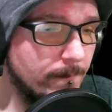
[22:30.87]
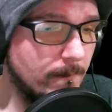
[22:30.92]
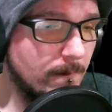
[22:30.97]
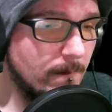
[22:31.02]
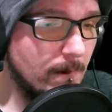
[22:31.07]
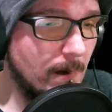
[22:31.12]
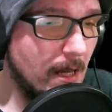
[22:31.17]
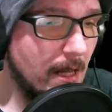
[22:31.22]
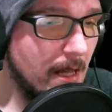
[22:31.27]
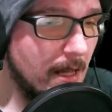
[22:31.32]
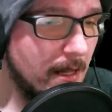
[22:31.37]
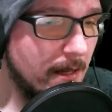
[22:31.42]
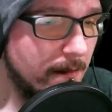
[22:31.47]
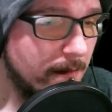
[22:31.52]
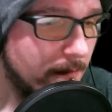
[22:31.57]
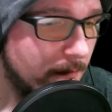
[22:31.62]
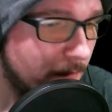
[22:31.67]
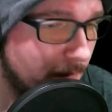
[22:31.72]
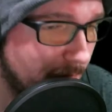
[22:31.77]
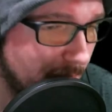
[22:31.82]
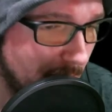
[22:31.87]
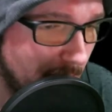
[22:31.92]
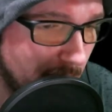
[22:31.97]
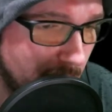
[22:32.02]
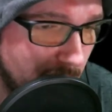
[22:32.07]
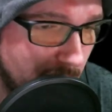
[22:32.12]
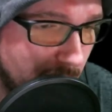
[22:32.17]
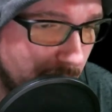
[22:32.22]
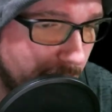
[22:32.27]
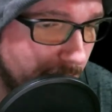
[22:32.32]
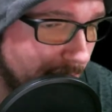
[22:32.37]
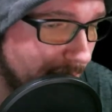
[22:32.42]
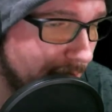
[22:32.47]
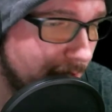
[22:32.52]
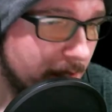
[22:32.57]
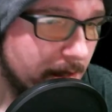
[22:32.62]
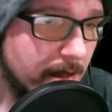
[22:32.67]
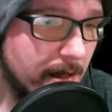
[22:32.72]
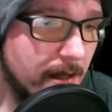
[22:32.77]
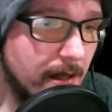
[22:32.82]
And thank you for
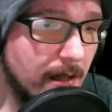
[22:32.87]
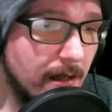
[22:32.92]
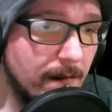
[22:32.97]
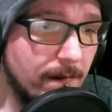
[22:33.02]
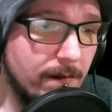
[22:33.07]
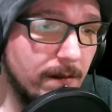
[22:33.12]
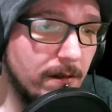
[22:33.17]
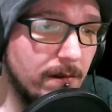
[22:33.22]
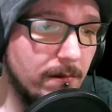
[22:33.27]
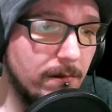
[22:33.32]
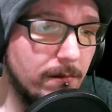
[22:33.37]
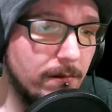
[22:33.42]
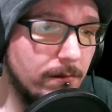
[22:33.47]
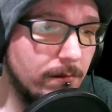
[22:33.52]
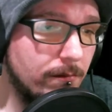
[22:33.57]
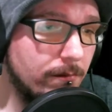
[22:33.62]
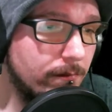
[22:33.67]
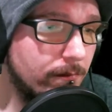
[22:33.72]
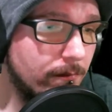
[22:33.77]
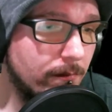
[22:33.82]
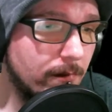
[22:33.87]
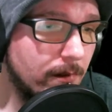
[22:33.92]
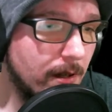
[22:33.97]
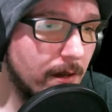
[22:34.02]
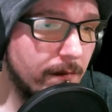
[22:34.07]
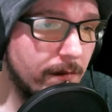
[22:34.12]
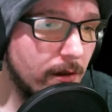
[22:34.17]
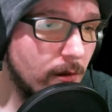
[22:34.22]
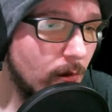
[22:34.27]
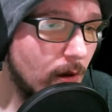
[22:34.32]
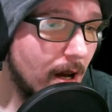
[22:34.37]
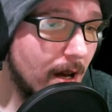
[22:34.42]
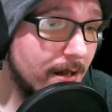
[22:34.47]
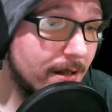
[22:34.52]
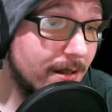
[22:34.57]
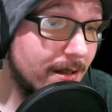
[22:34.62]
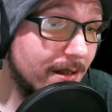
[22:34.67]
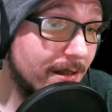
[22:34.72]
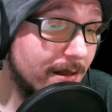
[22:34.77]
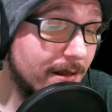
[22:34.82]
listening if you
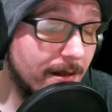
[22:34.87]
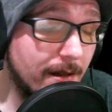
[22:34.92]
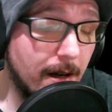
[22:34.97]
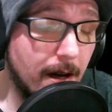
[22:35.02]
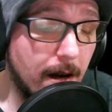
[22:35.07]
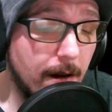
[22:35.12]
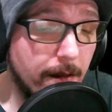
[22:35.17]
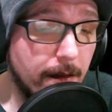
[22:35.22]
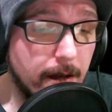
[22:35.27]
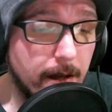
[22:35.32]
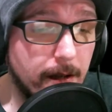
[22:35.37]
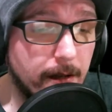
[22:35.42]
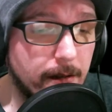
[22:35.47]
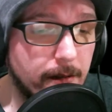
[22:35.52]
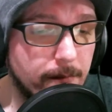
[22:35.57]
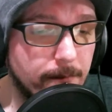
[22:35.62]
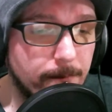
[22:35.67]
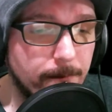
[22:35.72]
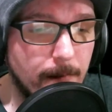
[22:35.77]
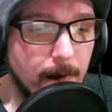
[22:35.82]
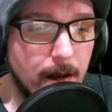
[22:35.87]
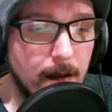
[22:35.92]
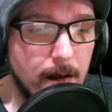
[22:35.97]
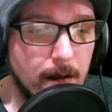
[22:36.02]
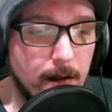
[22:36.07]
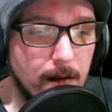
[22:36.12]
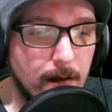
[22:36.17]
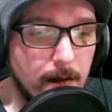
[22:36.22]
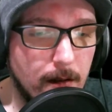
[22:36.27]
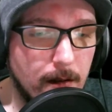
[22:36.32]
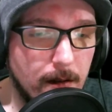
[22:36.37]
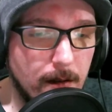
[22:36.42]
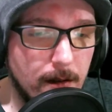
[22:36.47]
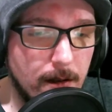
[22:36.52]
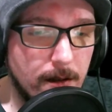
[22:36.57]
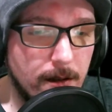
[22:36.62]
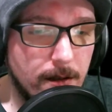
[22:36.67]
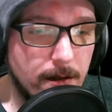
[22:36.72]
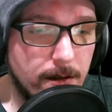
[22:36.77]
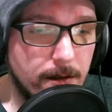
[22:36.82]
watched this entire thing.
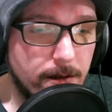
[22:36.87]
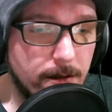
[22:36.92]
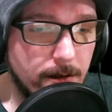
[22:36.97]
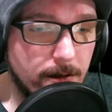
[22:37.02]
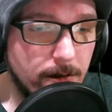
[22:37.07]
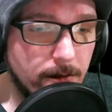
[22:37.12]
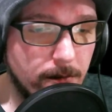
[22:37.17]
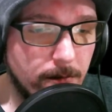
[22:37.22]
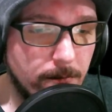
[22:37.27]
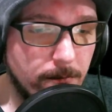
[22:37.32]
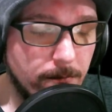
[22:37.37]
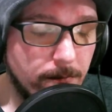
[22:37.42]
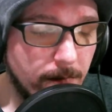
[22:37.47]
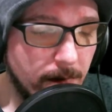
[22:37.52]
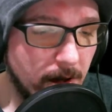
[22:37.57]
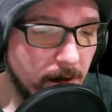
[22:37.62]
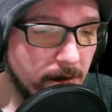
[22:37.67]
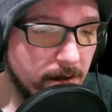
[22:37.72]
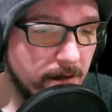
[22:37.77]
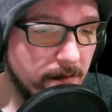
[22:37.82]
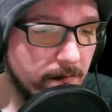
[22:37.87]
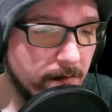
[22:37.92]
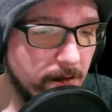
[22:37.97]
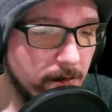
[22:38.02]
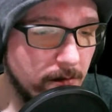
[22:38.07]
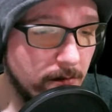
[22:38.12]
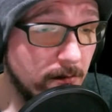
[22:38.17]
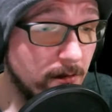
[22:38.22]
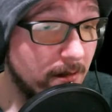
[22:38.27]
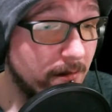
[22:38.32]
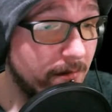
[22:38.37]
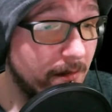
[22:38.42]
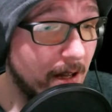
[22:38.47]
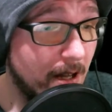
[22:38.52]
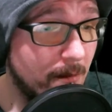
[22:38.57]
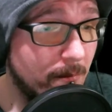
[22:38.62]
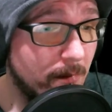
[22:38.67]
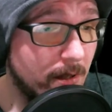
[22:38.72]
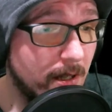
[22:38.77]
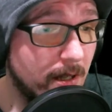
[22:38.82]
So those of you who are
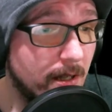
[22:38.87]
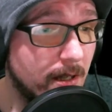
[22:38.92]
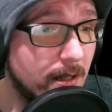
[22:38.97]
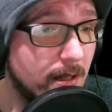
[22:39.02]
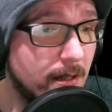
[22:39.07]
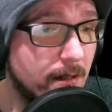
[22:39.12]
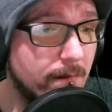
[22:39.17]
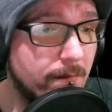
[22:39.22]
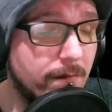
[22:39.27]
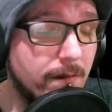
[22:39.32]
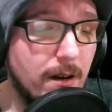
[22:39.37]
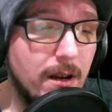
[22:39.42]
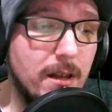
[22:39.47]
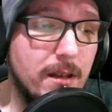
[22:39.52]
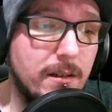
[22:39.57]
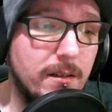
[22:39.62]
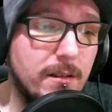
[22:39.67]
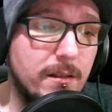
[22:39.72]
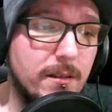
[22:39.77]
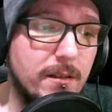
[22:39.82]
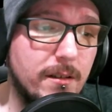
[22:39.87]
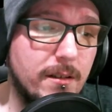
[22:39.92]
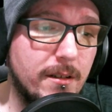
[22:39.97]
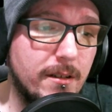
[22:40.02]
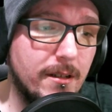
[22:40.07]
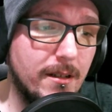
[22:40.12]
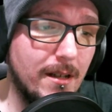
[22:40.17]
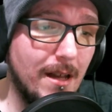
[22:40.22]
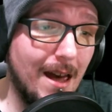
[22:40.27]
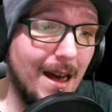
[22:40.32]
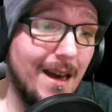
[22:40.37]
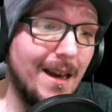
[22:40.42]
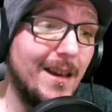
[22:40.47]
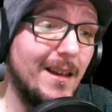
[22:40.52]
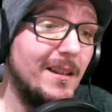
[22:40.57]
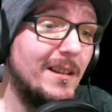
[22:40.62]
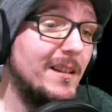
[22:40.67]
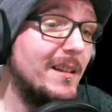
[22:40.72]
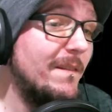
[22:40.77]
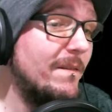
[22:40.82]
family and friends,
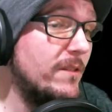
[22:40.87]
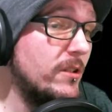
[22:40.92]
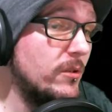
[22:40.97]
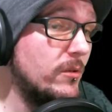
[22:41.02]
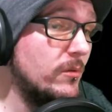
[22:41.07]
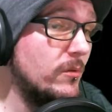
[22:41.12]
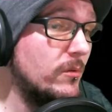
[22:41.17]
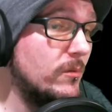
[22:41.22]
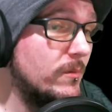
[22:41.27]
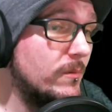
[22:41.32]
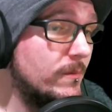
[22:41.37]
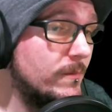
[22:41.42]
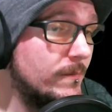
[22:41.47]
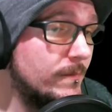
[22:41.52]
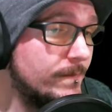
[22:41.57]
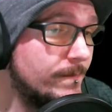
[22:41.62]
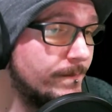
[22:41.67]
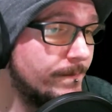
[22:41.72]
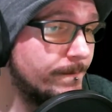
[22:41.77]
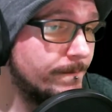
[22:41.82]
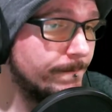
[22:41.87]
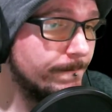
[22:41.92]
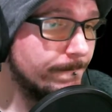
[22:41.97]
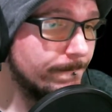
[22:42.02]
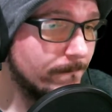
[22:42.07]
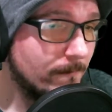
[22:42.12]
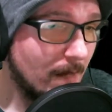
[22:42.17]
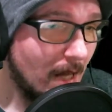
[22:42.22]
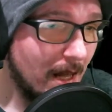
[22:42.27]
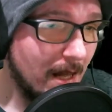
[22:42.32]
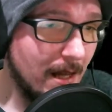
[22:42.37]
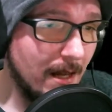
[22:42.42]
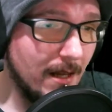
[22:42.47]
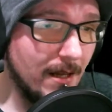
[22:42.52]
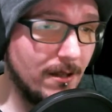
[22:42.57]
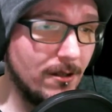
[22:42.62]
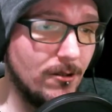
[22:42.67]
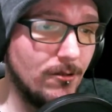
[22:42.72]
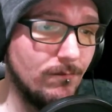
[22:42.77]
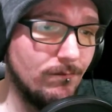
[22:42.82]
I love you,
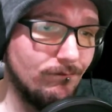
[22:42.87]
and